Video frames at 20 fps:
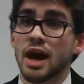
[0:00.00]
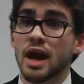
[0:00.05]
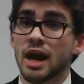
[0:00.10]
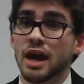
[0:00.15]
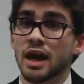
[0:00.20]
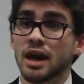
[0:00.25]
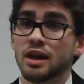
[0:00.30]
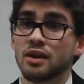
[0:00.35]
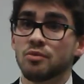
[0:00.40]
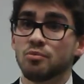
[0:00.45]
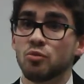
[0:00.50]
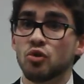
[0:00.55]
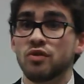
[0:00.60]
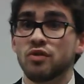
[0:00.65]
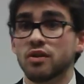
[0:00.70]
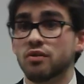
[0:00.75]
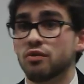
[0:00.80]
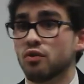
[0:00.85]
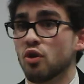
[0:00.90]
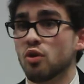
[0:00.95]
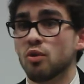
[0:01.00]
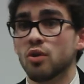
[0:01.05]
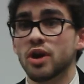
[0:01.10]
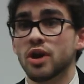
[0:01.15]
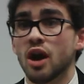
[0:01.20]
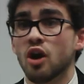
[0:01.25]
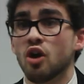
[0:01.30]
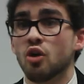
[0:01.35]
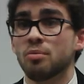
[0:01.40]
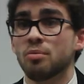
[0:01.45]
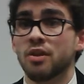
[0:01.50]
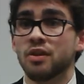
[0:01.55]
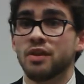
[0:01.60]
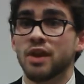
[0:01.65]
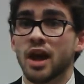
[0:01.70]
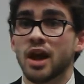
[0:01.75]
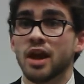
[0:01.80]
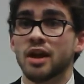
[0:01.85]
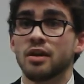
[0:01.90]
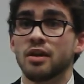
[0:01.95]
And moving forward, I hope
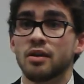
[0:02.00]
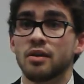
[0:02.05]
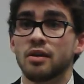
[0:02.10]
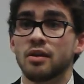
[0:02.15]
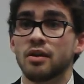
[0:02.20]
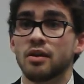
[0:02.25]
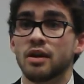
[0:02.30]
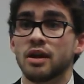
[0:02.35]
that